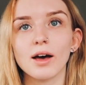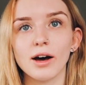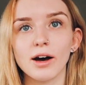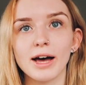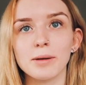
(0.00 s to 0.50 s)

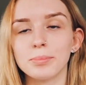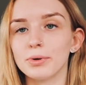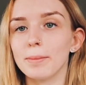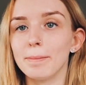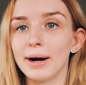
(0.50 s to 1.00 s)
And
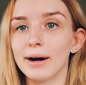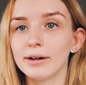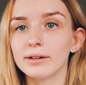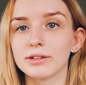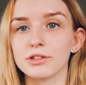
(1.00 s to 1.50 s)
Pull &
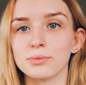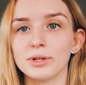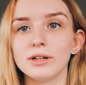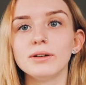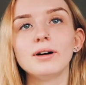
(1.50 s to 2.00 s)
Bear as
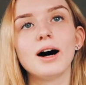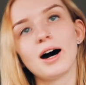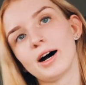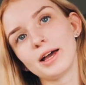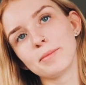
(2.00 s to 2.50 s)
well.
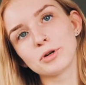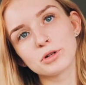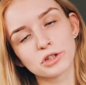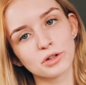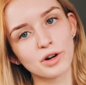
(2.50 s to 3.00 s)
I'm
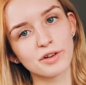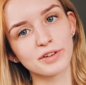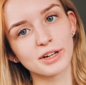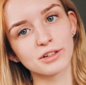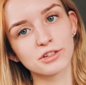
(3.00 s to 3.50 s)
also
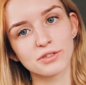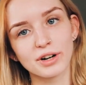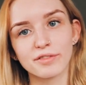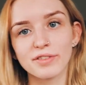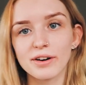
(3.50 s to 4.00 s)
loving
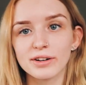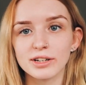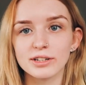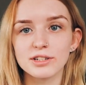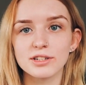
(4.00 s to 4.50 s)

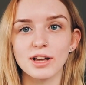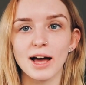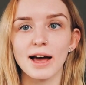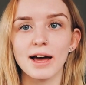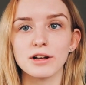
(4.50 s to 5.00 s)
Stradivarius
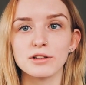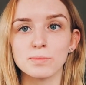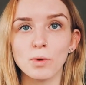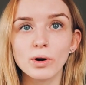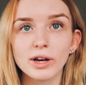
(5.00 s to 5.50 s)
and
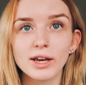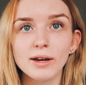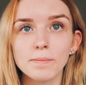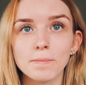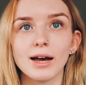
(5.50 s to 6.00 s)

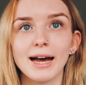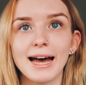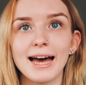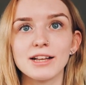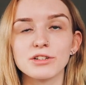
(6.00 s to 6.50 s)
Monki.
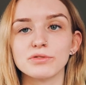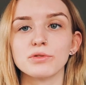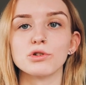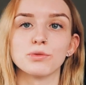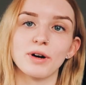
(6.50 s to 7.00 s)
And
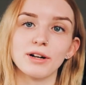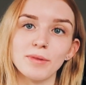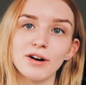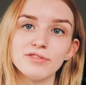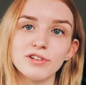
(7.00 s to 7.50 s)
of course Brandy
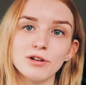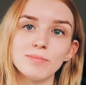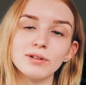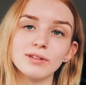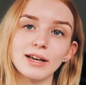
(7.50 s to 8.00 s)
Melville,
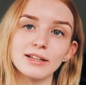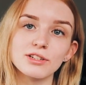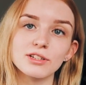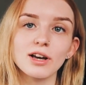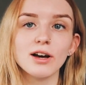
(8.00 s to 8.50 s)
but
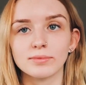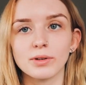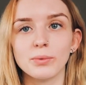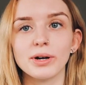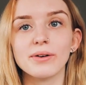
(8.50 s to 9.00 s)
that's...
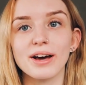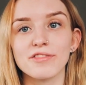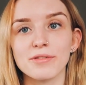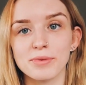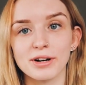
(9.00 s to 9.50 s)
We don't
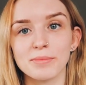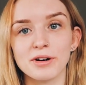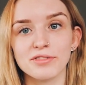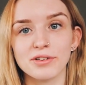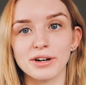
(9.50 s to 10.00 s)
have a Brandy
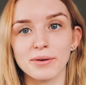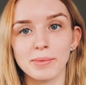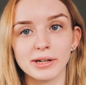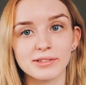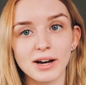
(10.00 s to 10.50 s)
Melville here in
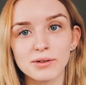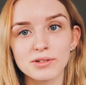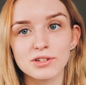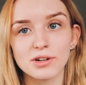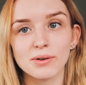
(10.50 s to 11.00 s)
my
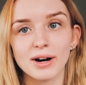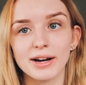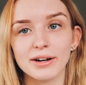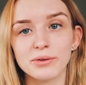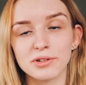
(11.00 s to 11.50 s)
town, so
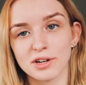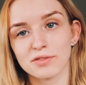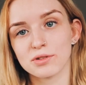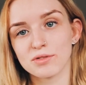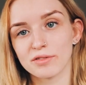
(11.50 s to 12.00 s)
I always
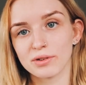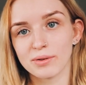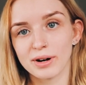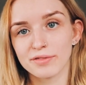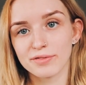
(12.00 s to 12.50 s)
have to travel
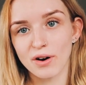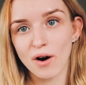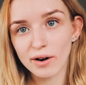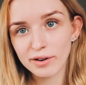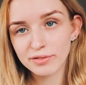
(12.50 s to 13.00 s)
quite
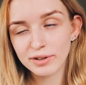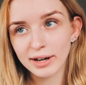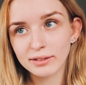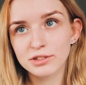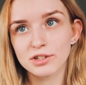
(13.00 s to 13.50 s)
far for
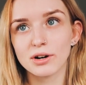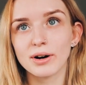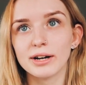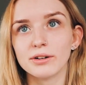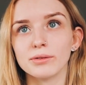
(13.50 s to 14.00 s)
that. So
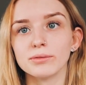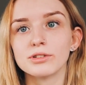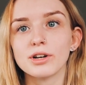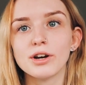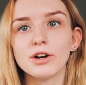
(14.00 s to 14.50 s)
I don't